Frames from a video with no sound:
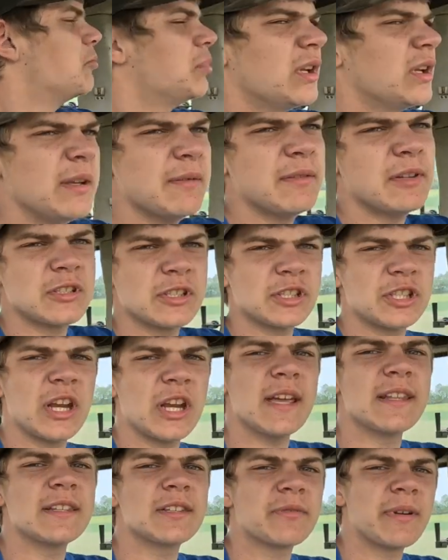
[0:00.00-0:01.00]
believe there's a
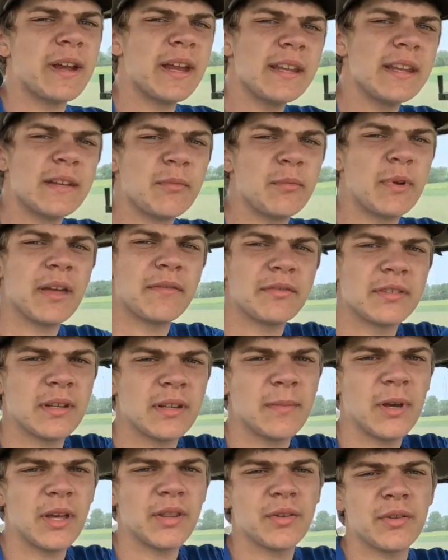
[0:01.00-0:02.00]
chance of rain and we have
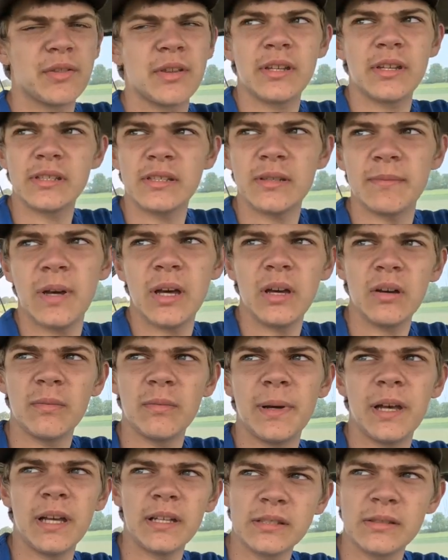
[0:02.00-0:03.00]
some other things to mow
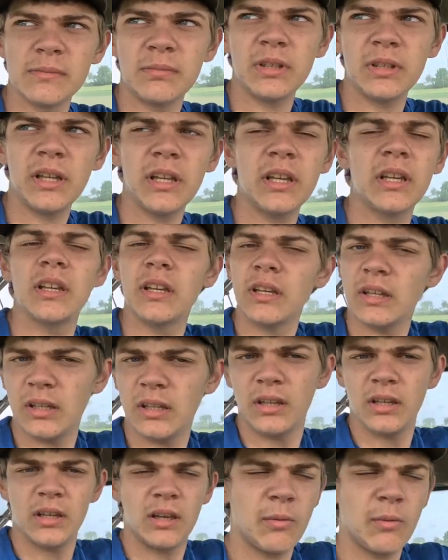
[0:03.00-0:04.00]
possibly
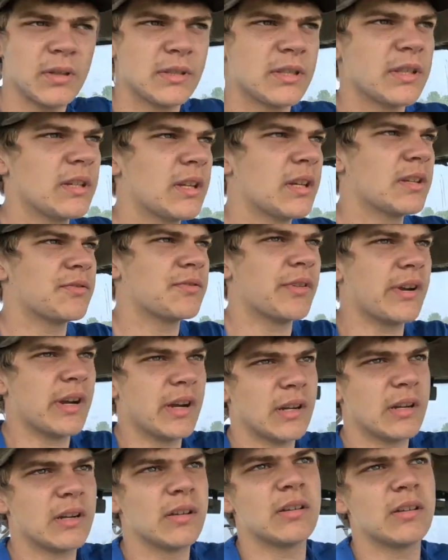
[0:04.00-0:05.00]
once it does rain.